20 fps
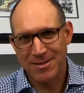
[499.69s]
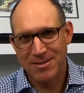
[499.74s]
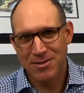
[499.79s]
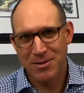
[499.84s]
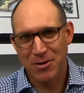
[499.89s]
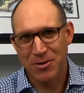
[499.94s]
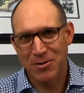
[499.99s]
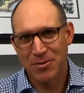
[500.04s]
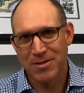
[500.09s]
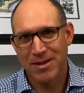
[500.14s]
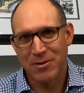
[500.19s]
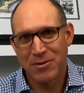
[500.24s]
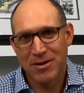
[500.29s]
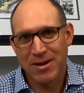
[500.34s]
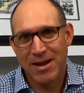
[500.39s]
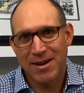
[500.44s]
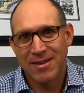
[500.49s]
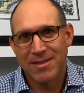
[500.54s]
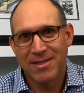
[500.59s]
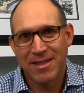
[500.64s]
so they were
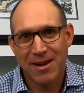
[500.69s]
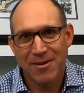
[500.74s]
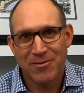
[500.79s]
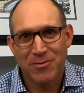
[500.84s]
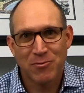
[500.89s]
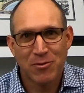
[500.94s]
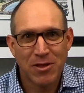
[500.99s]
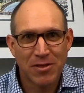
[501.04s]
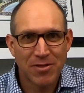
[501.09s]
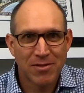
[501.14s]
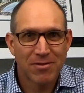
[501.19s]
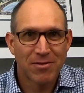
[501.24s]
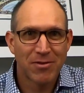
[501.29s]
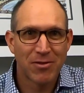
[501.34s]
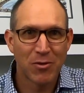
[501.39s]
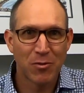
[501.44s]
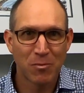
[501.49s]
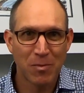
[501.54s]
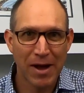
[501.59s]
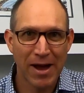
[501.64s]
kind of left with
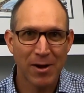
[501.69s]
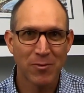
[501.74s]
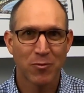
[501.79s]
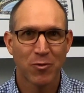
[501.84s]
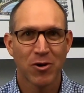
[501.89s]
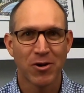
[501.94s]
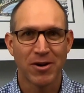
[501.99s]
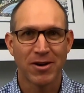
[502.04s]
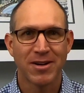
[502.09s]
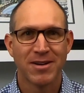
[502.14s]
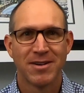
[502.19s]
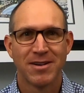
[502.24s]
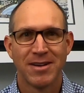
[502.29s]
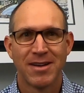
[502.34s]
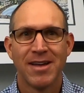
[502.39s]
the bad work.